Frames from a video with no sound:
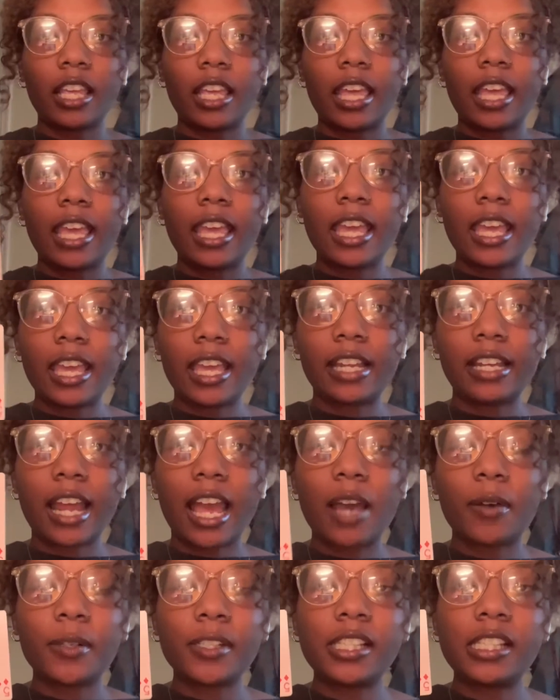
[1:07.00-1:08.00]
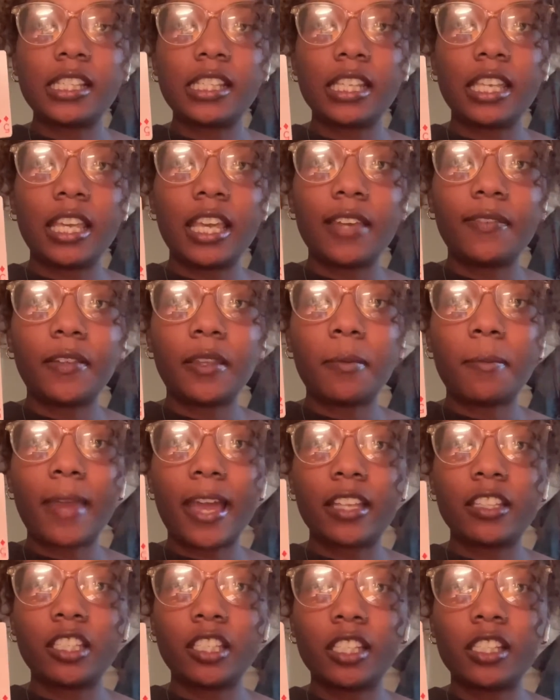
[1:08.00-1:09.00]
and I will see if it
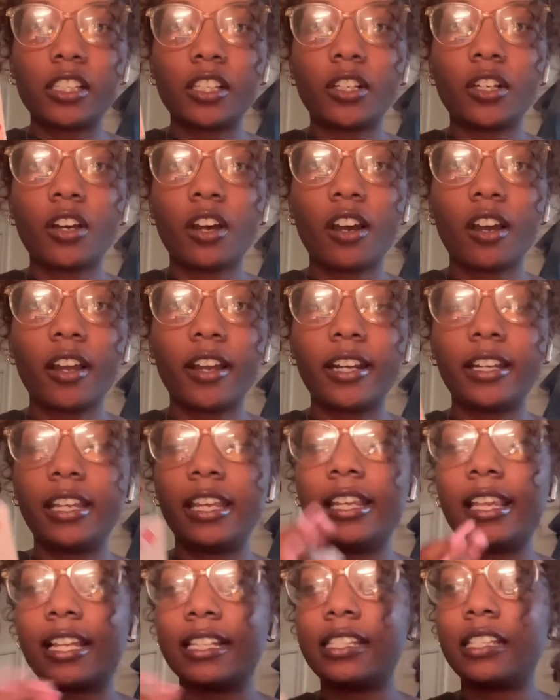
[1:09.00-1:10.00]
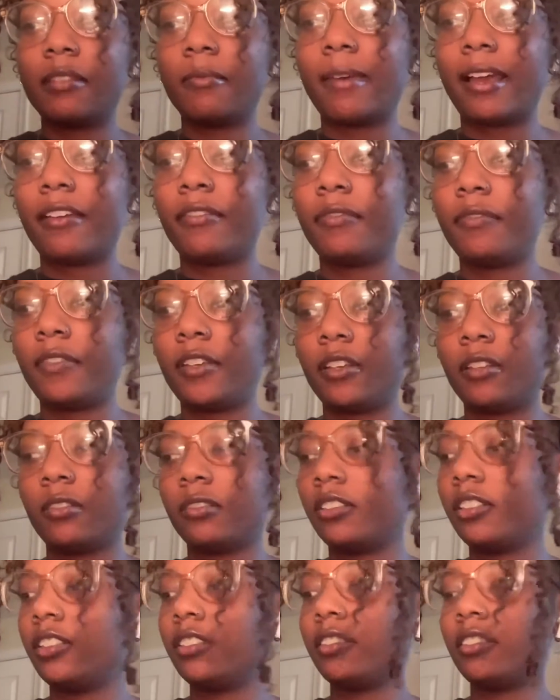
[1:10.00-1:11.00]
matches a card that's in my
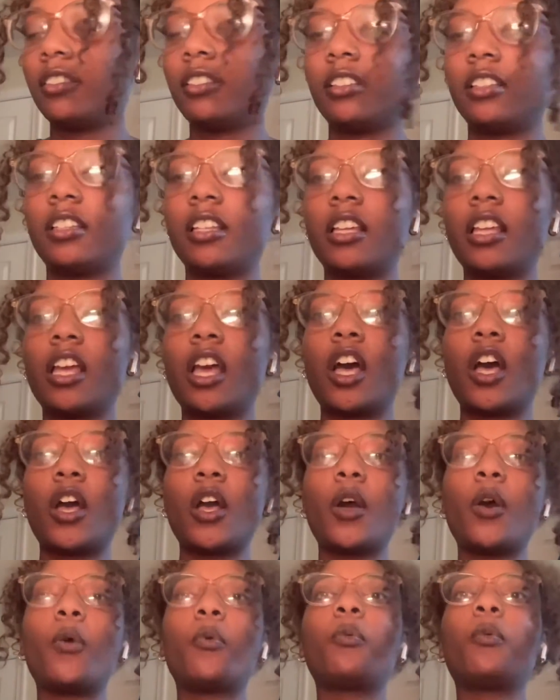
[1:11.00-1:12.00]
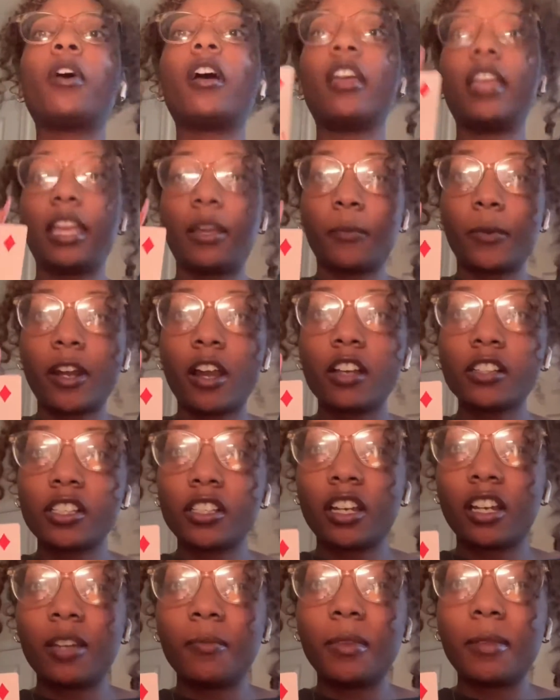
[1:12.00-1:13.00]
field. And we're also
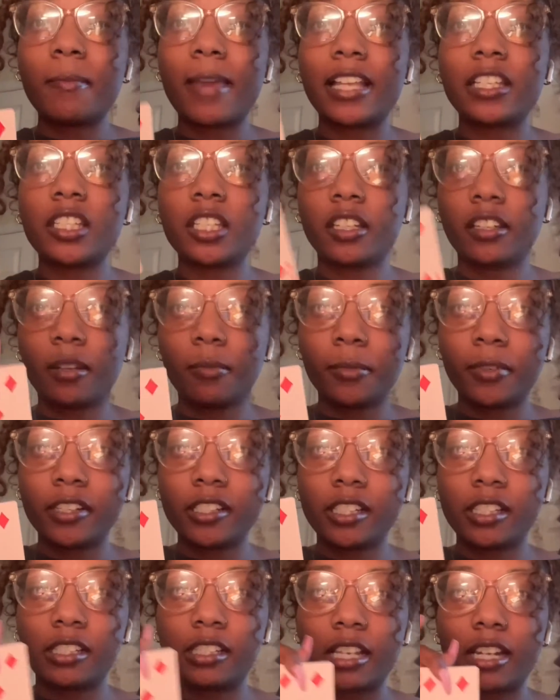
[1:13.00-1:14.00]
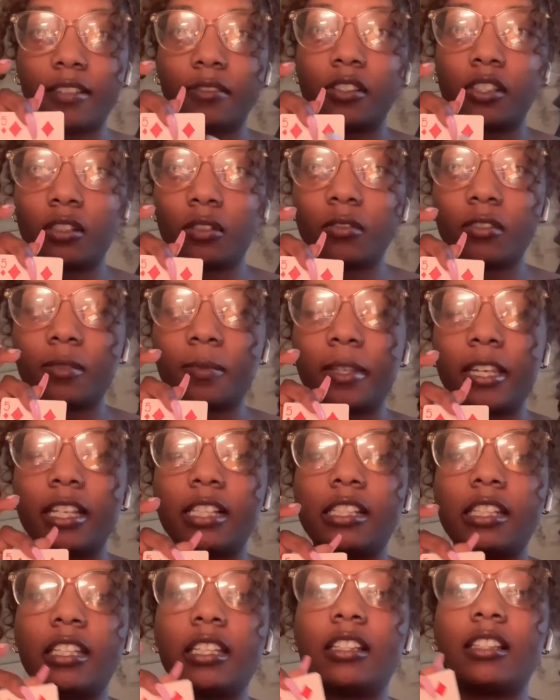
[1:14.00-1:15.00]
going to be matching numbers instead of suits, because
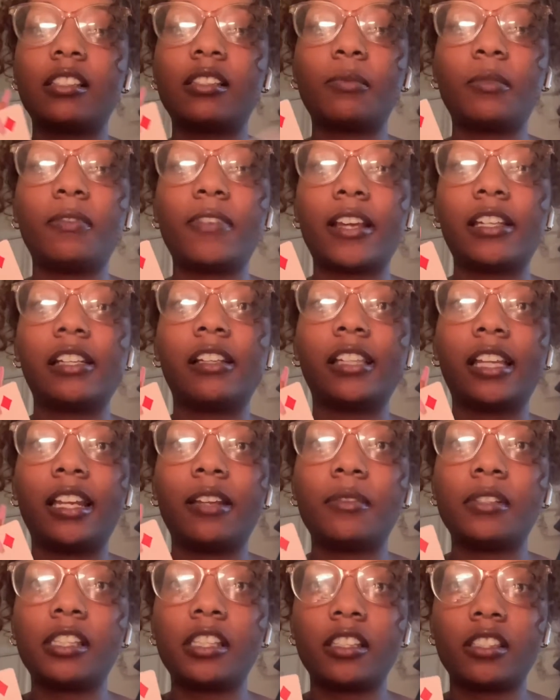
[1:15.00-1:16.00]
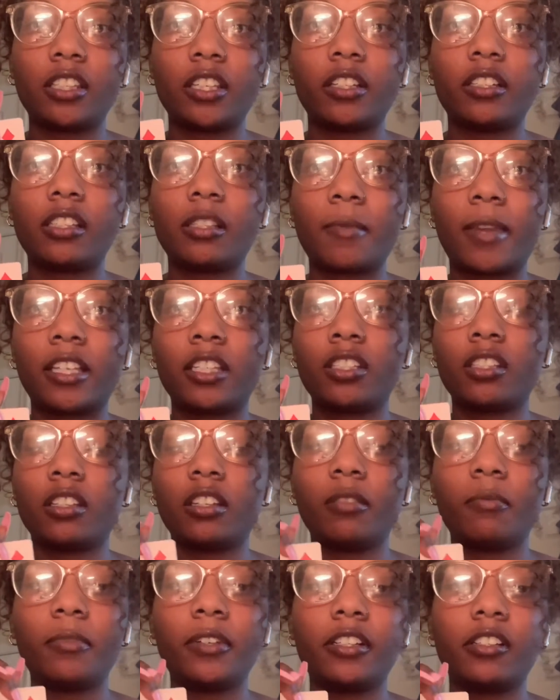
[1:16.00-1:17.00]
we found out that it was easier to match the
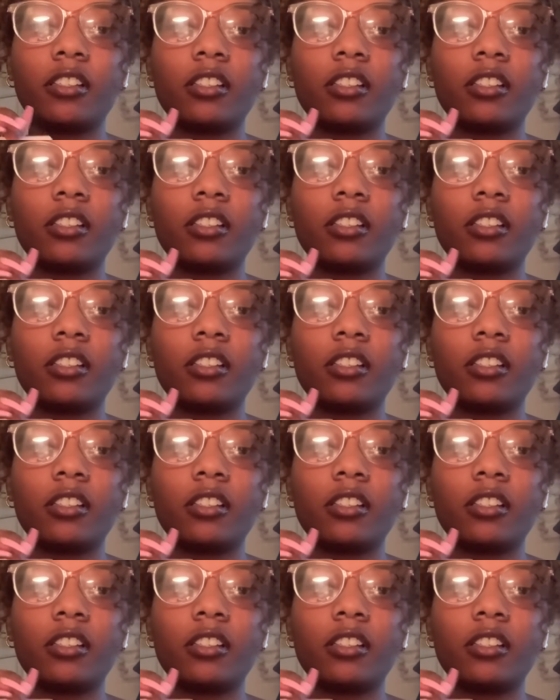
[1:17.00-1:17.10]
numbers.